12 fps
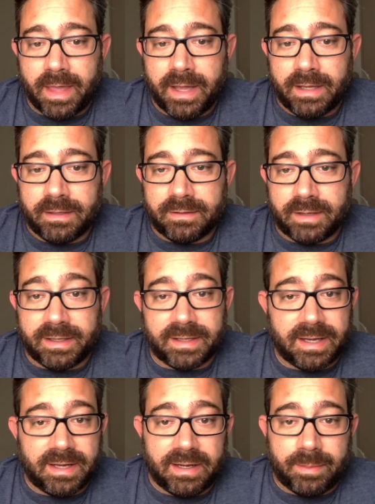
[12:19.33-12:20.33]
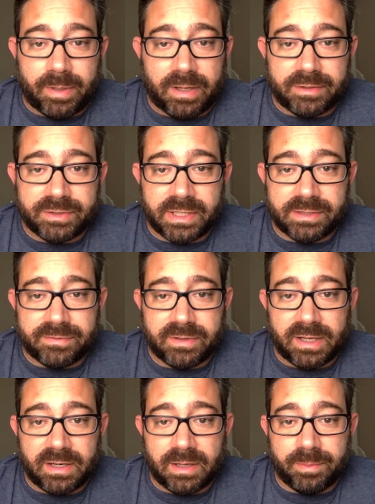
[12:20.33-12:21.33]
And again, I apologize for
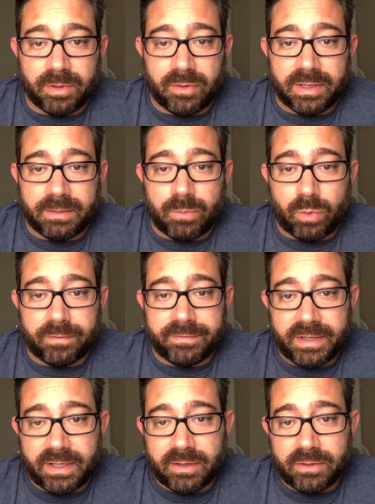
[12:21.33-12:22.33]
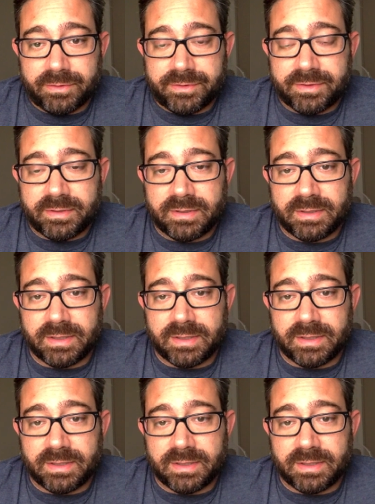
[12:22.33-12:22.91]
not uploading more videos.